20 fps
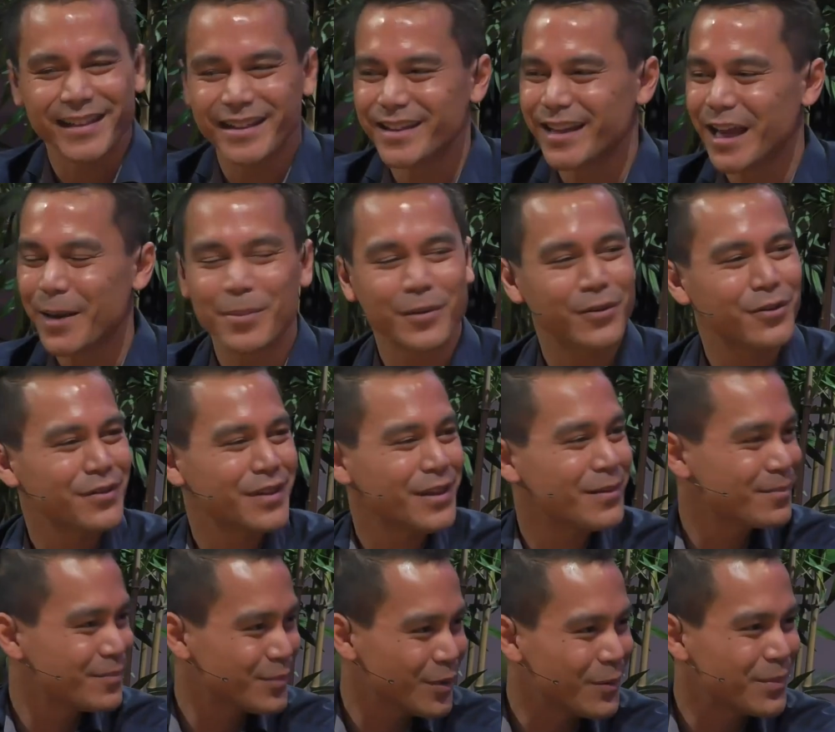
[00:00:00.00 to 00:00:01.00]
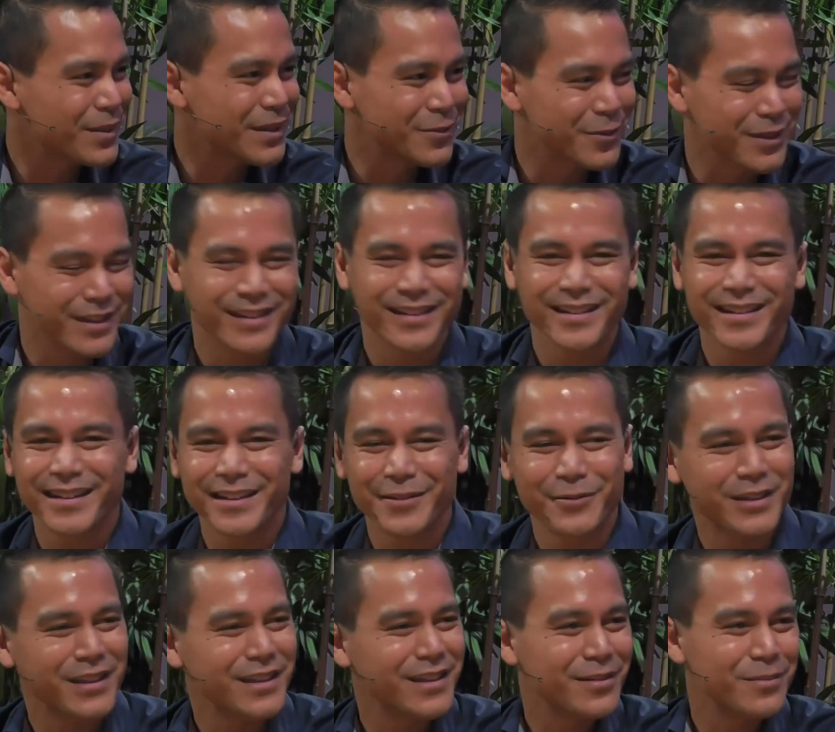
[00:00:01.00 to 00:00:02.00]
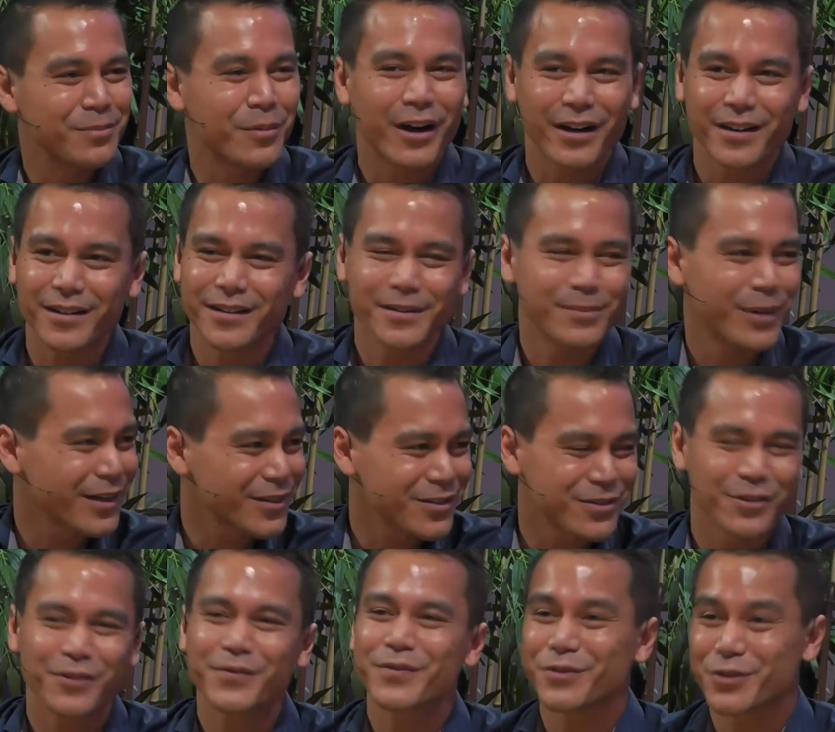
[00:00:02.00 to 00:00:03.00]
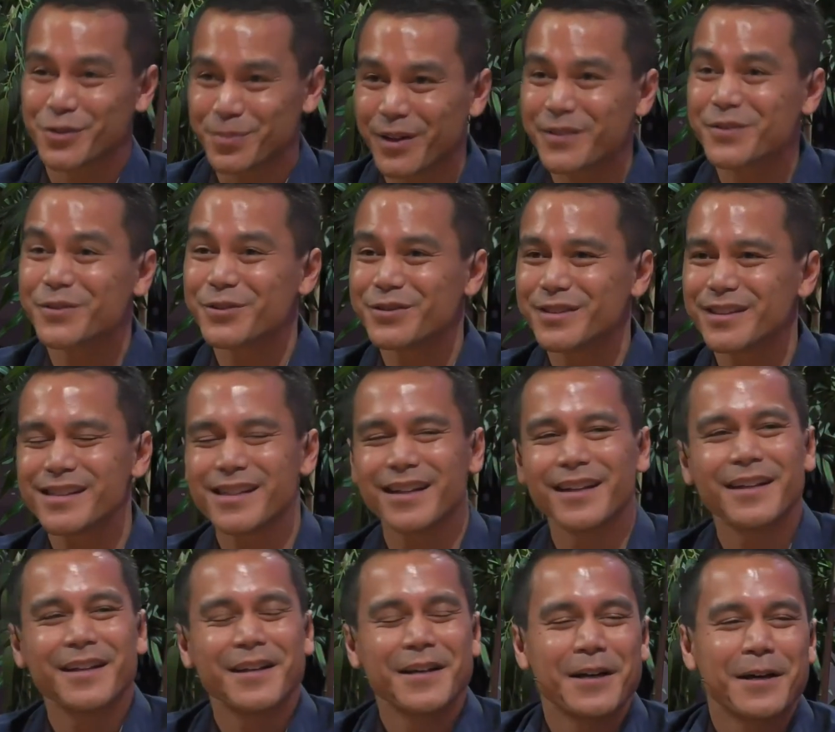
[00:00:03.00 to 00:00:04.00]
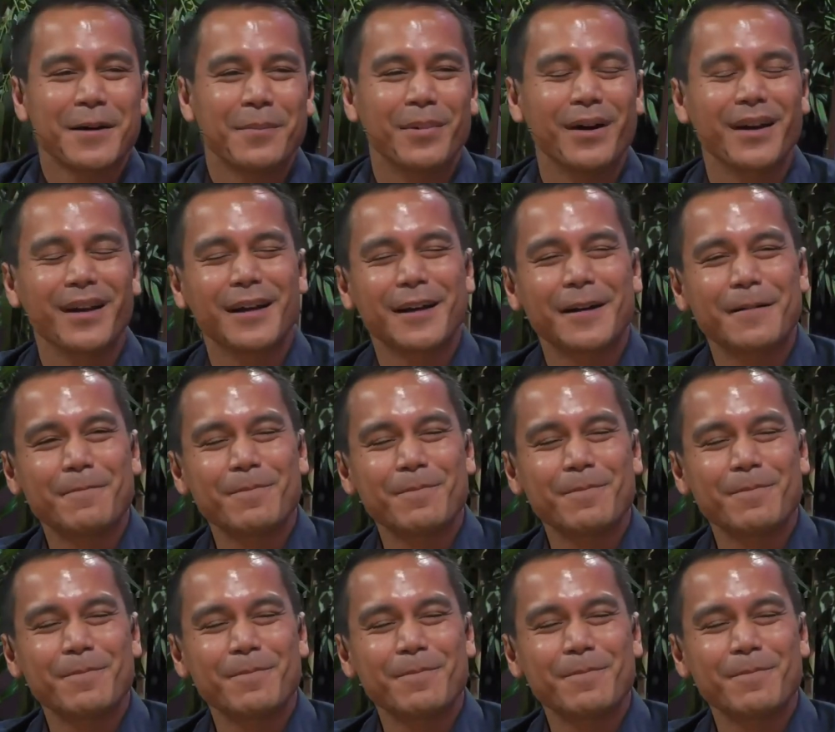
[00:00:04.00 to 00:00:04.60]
in Appical than probably within Microsoft or SmartRecruiters. Mm-hmm. But